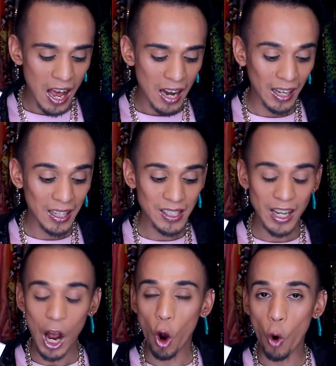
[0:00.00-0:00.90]
Like I said,
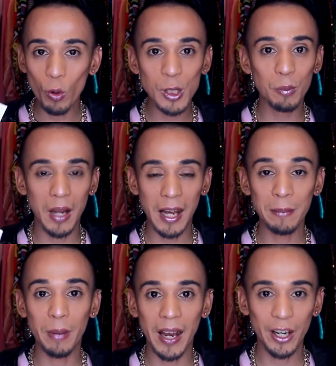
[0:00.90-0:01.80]
I always
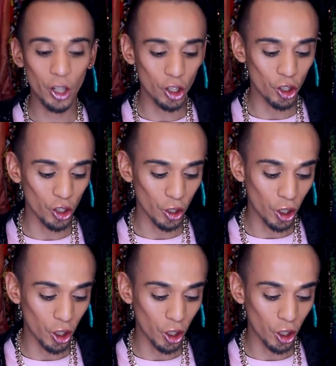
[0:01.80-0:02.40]
blind buy her,